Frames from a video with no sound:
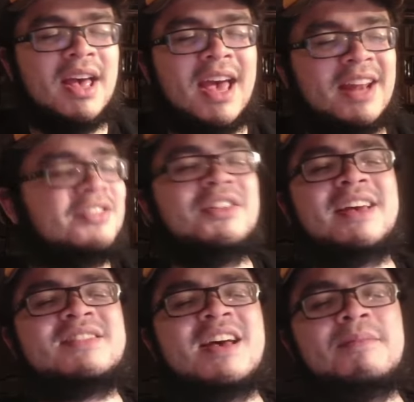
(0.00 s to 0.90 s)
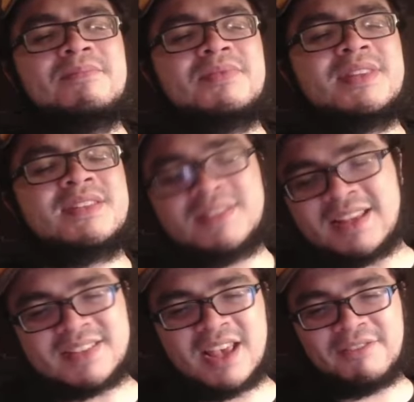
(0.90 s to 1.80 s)
And until next time, stay
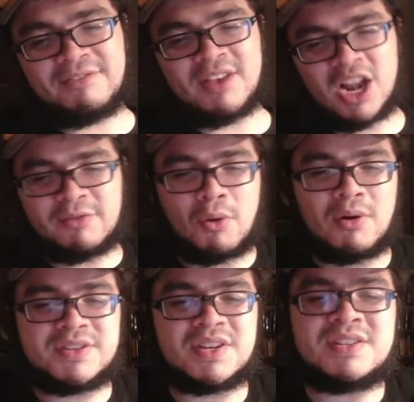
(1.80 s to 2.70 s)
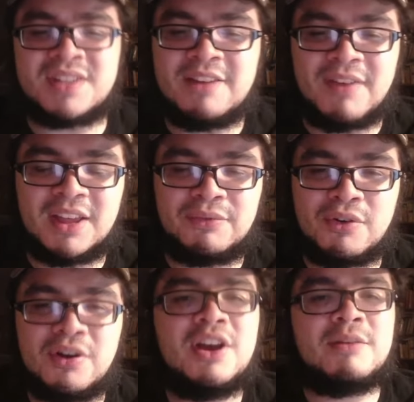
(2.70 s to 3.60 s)
safe. And of course, stay
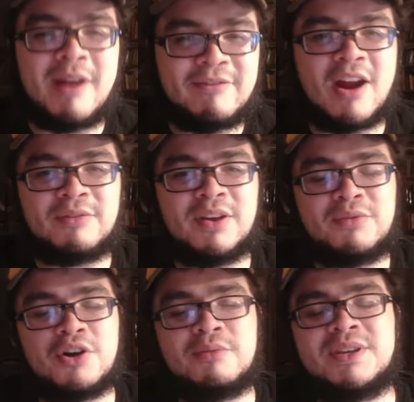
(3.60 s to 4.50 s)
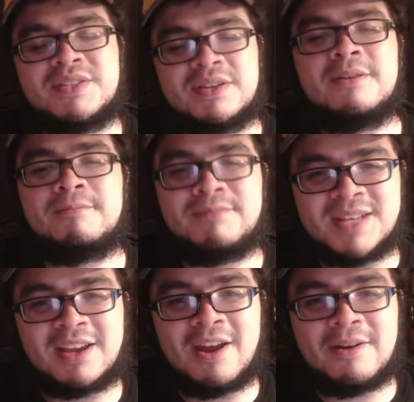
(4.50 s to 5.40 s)
faithful. My Friar Faithful homies,
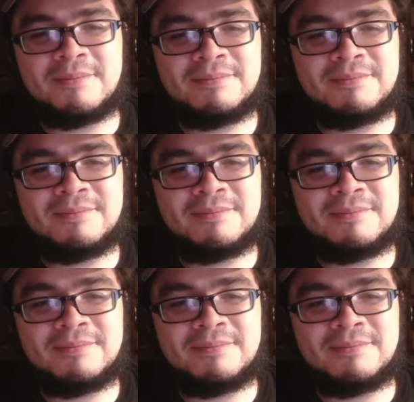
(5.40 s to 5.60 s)
take care.